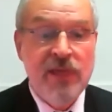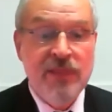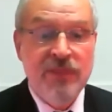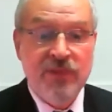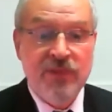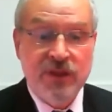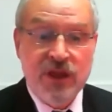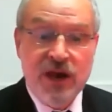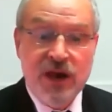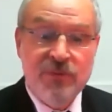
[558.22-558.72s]

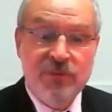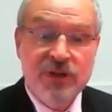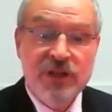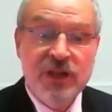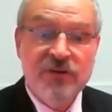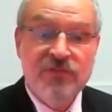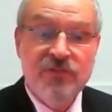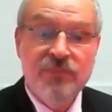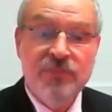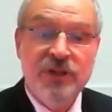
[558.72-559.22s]
The common
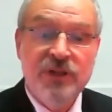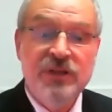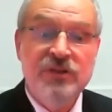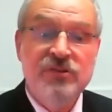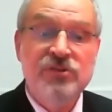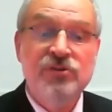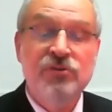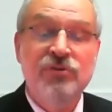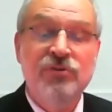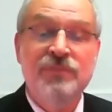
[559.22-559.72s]
government
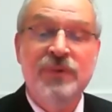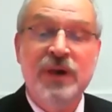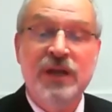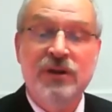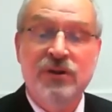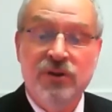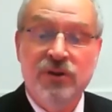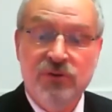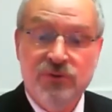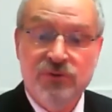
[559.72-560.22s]
is to
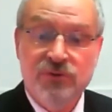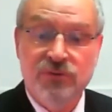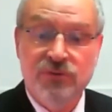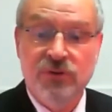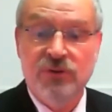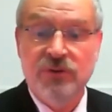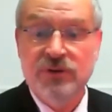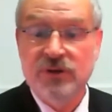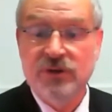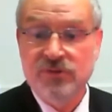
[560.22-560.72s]
remain
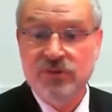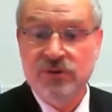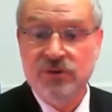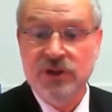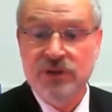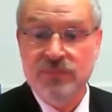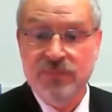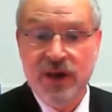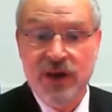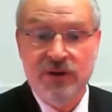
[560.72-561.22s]
neutral
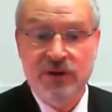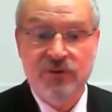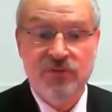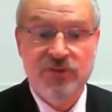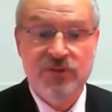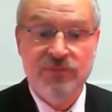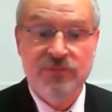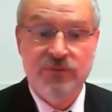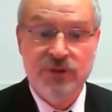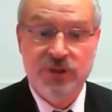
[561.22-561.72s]
concerning
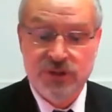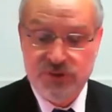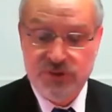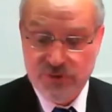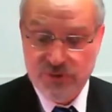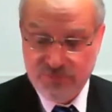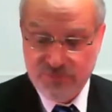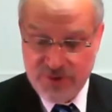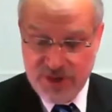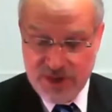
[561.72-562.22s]
matters of
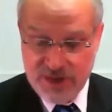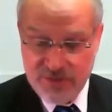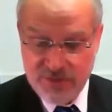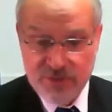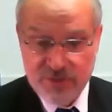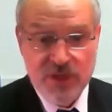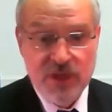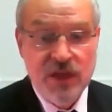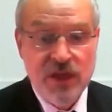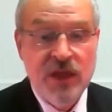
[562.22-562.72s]
religious
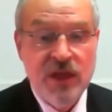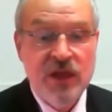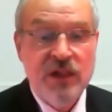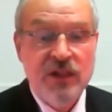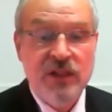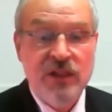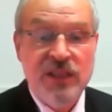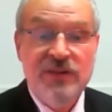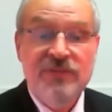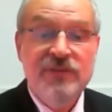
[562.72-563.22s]
faith,
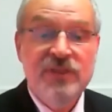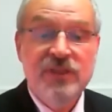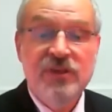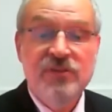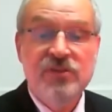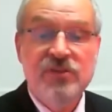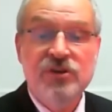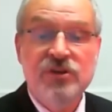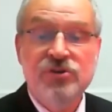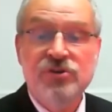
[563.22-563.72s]
leaving
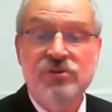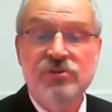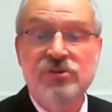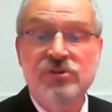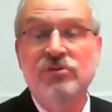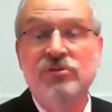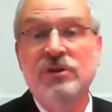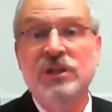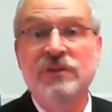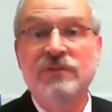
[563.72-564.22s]
these issues
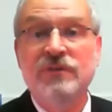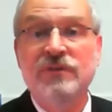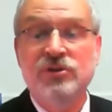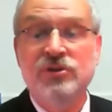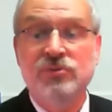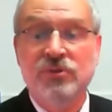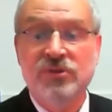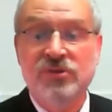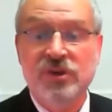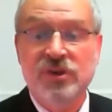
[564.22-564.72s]
to
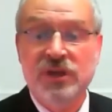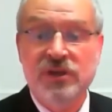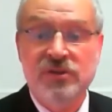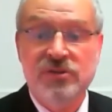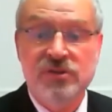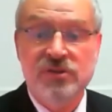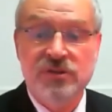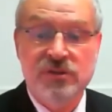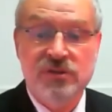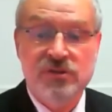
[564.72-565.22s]
individual
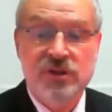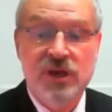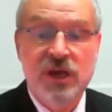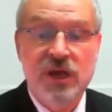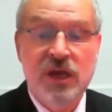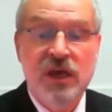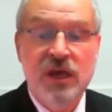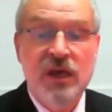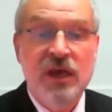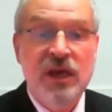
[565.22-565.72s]
citizens,
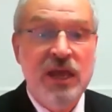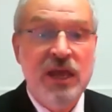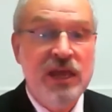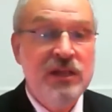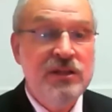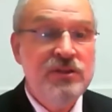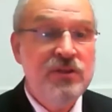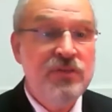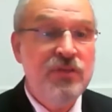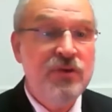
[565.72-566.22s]

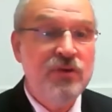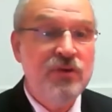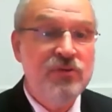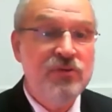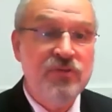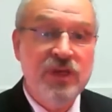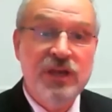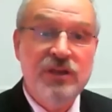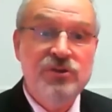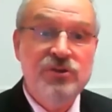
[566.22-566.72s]
and to
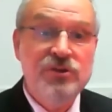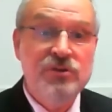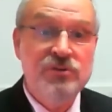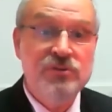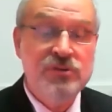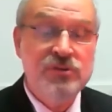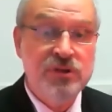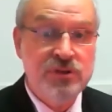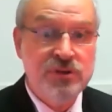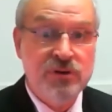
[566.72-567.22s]
those they
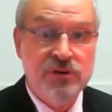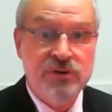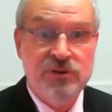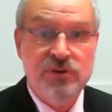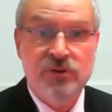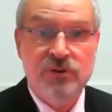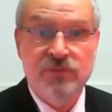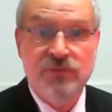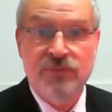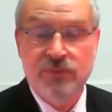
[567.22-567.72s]
choose to turn
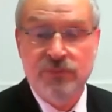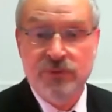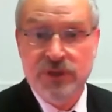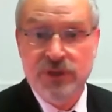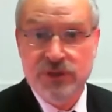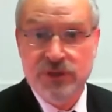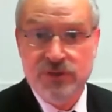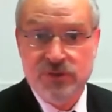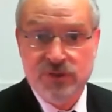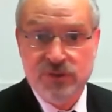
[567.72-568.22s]
to for
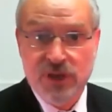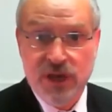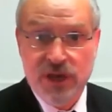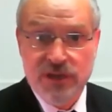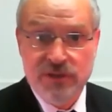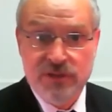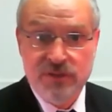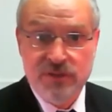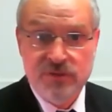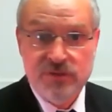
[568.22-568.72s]
religious
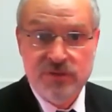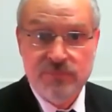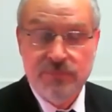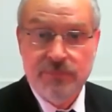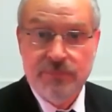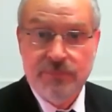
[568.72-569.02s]
guidance.